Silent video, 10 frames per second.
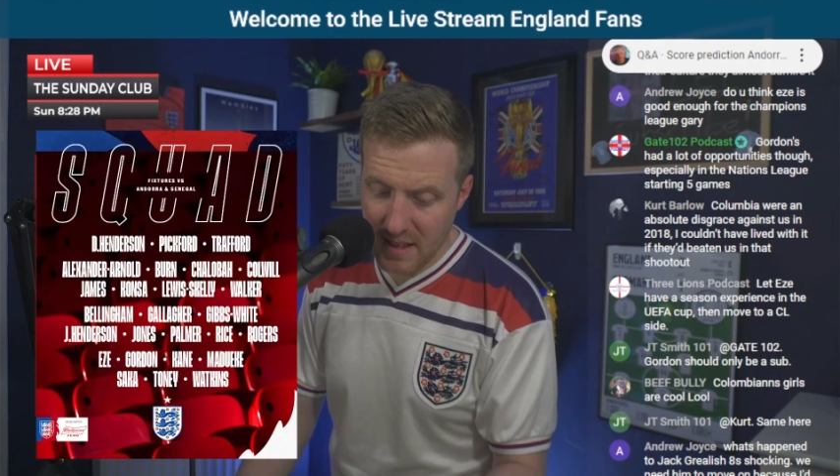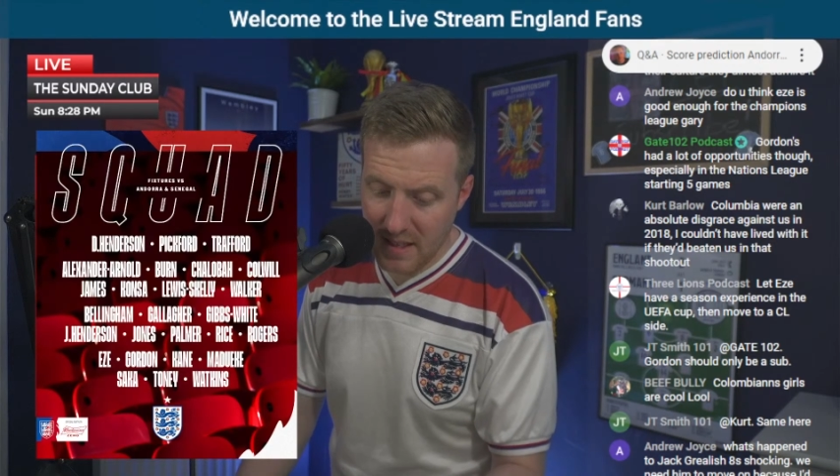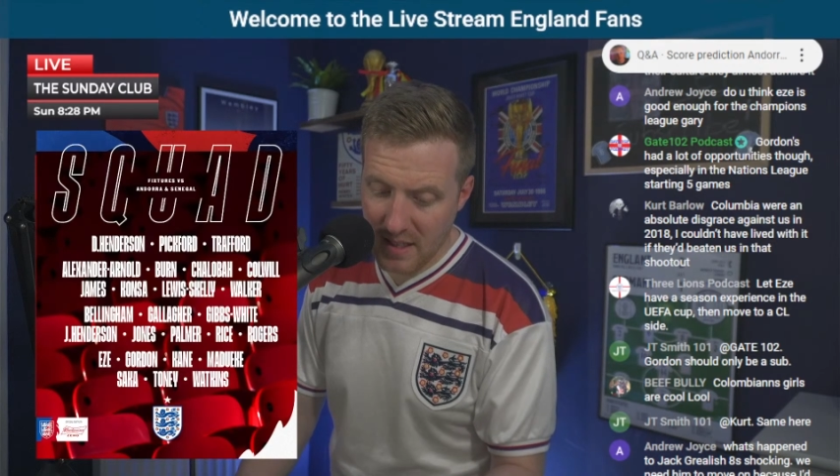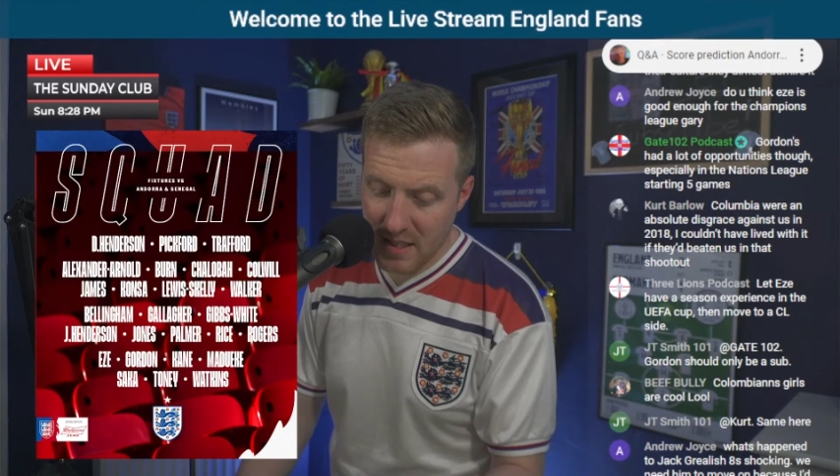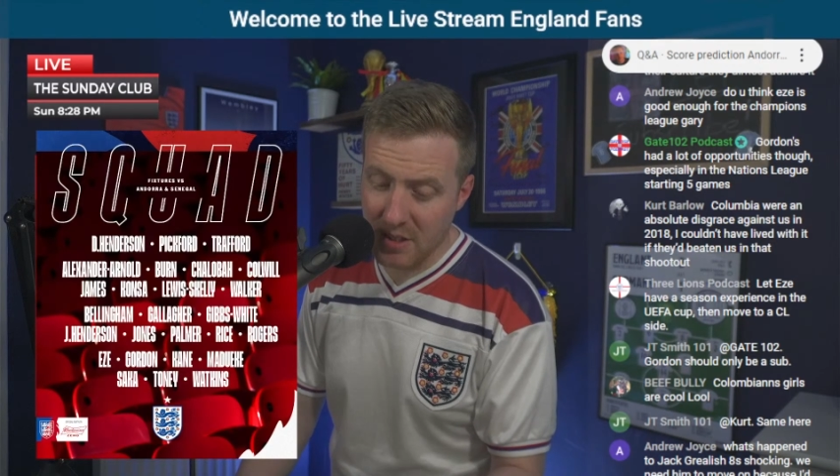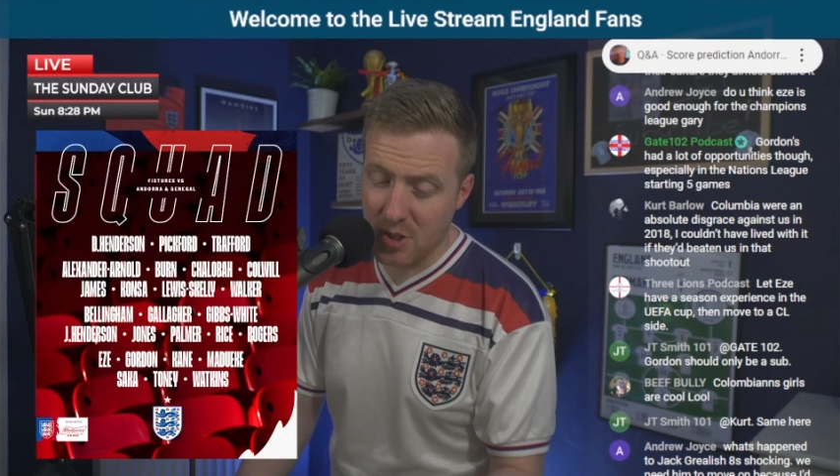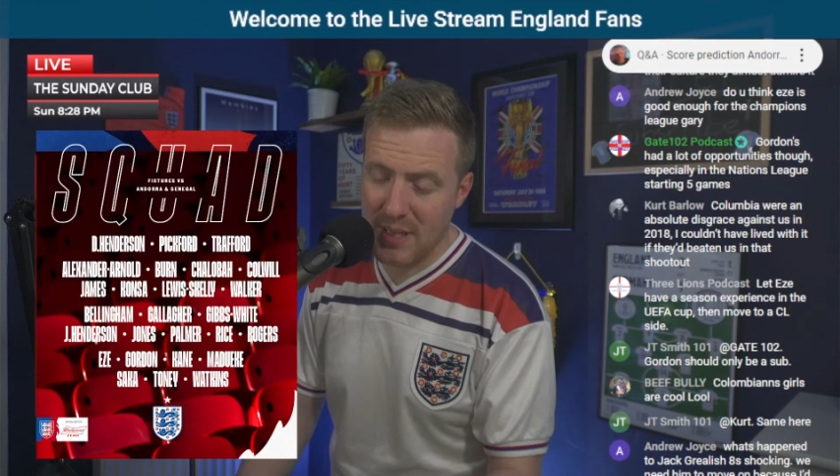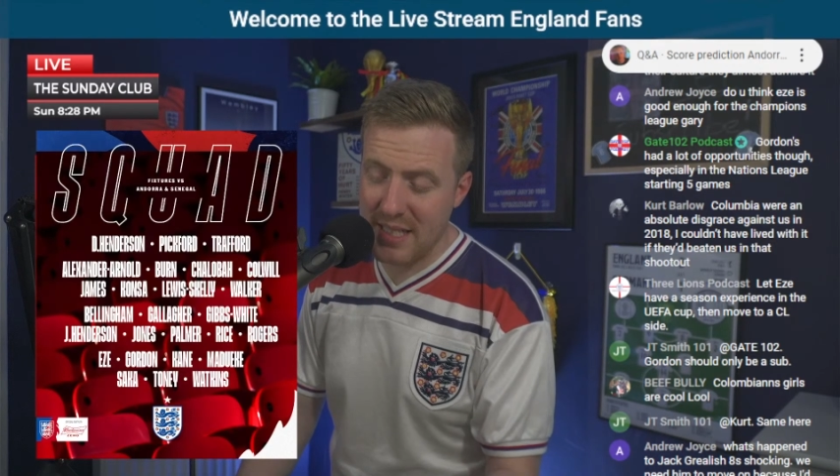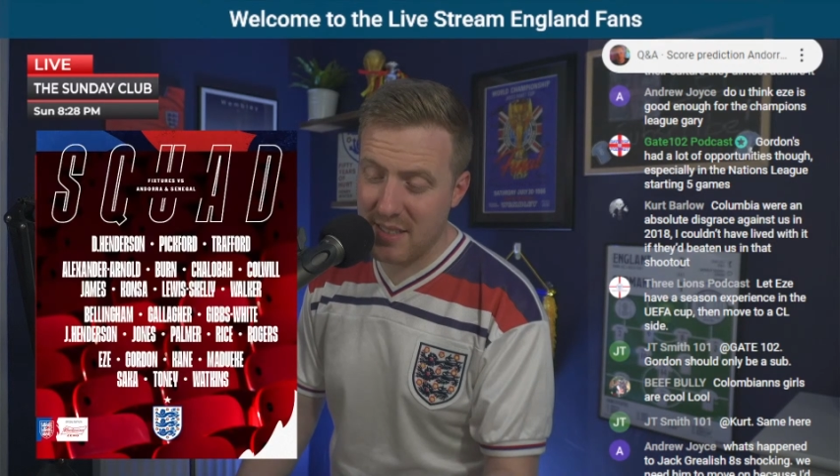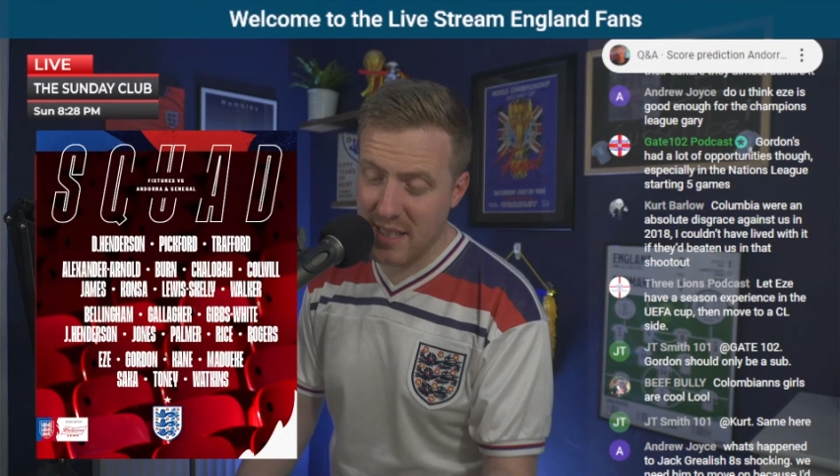No, he's
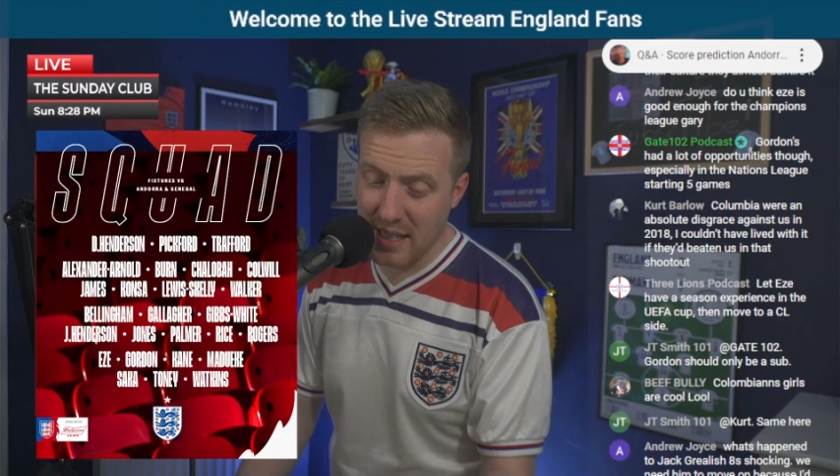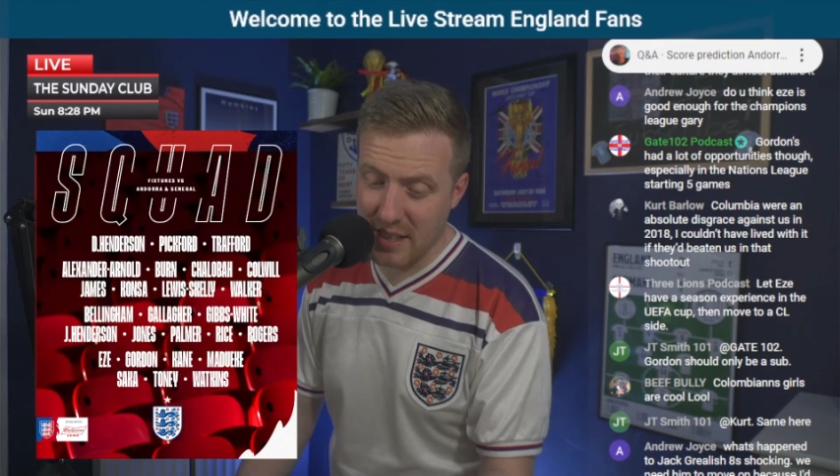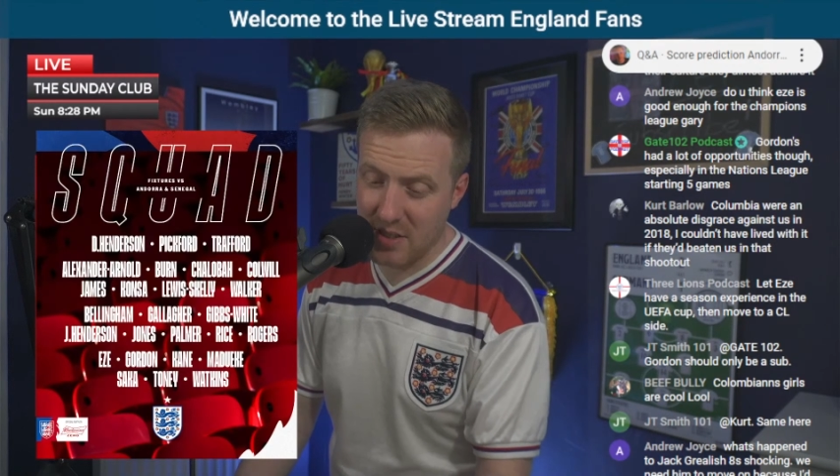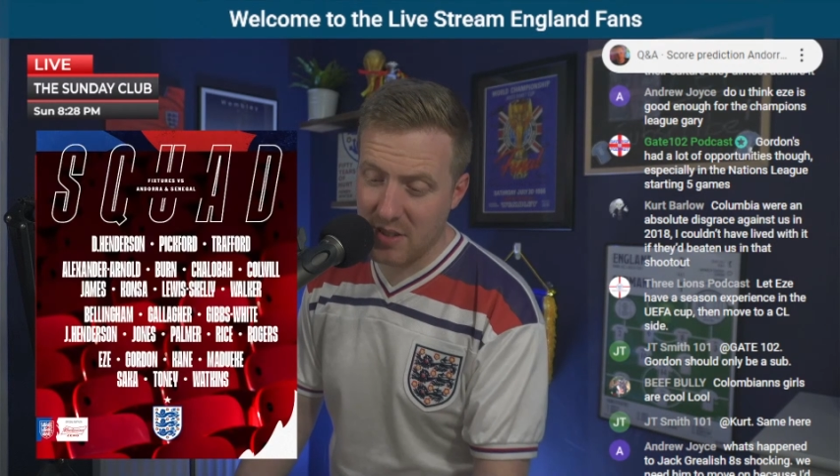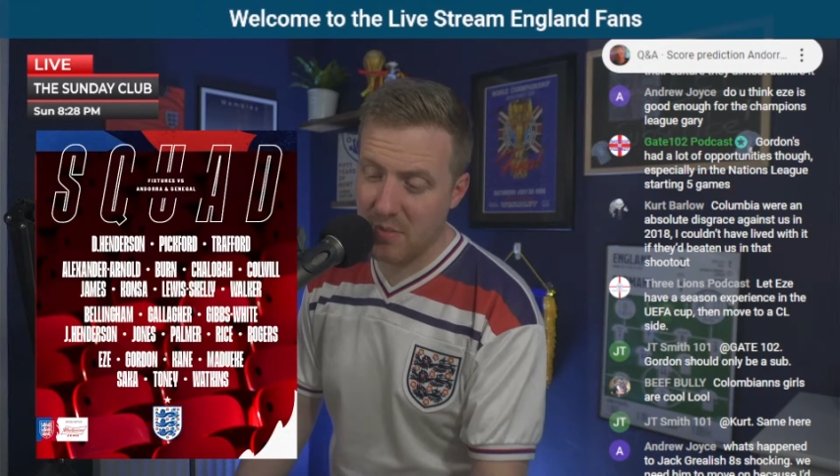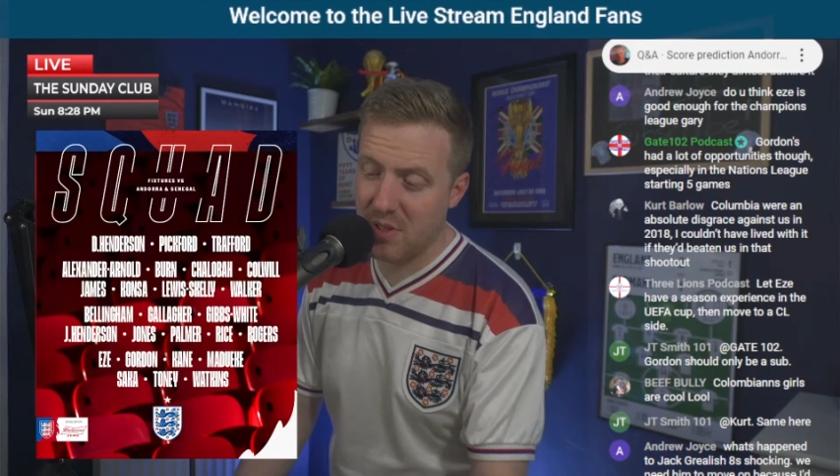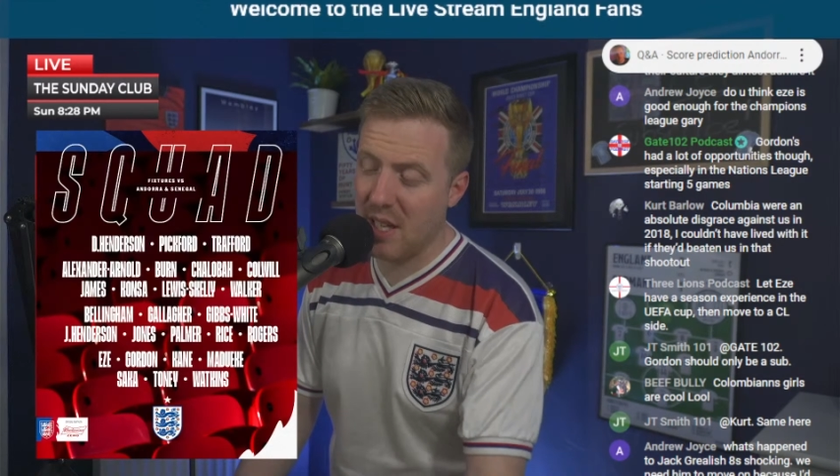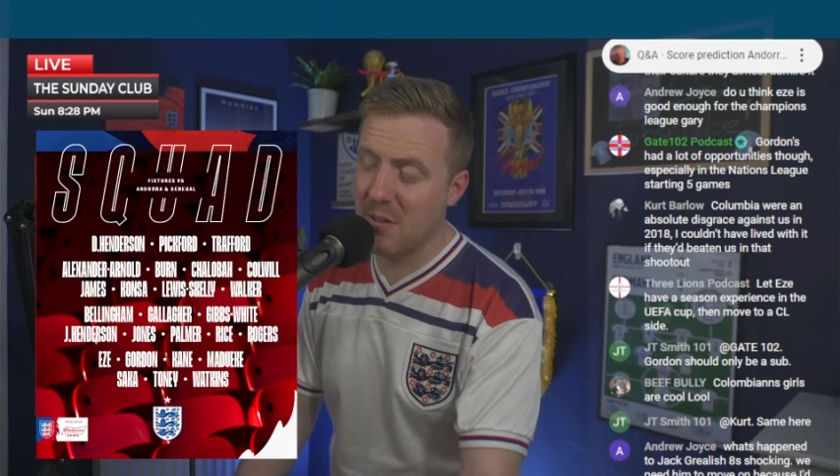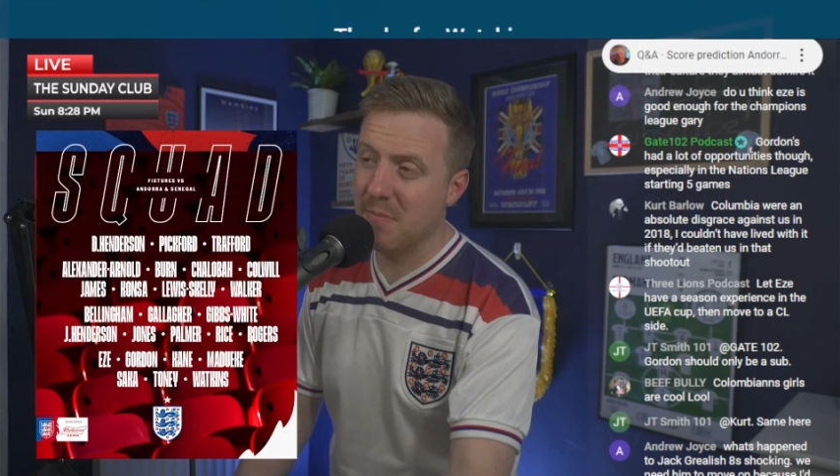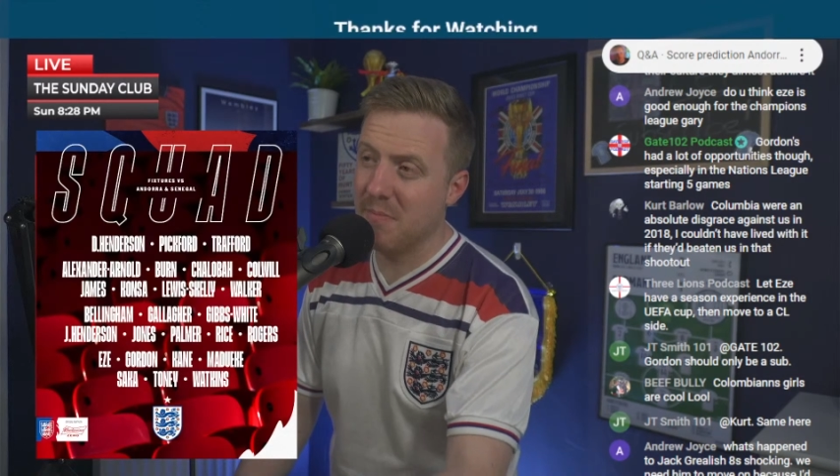26.
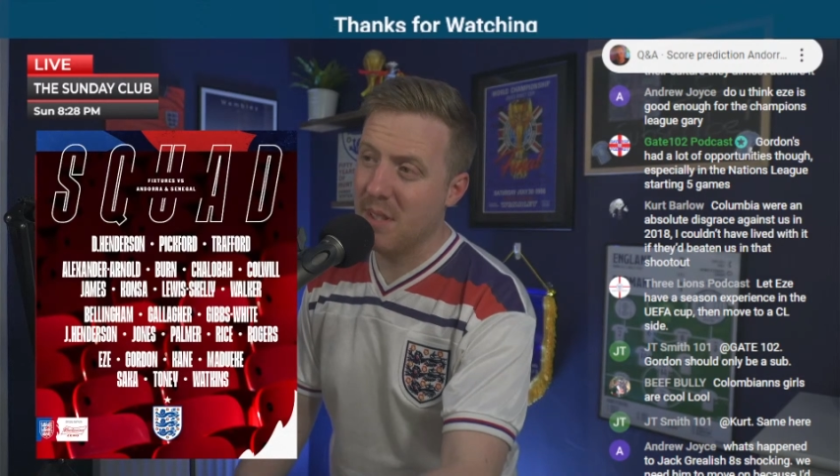So,